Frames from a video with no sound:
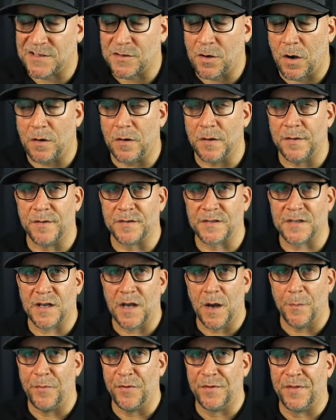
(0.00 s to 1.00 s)
started, there's a
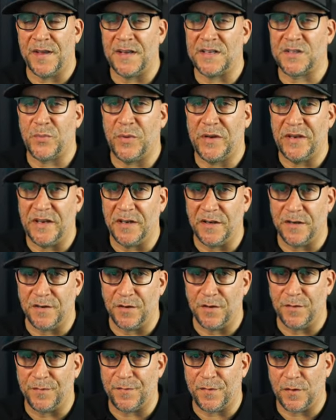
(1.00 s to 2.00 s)
couple things we need to
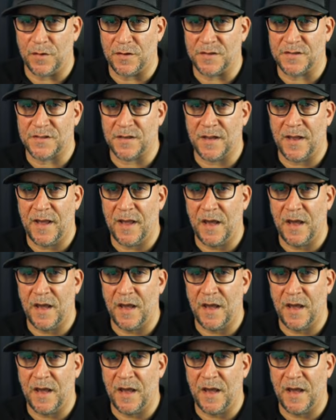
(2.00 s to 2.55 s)
do first.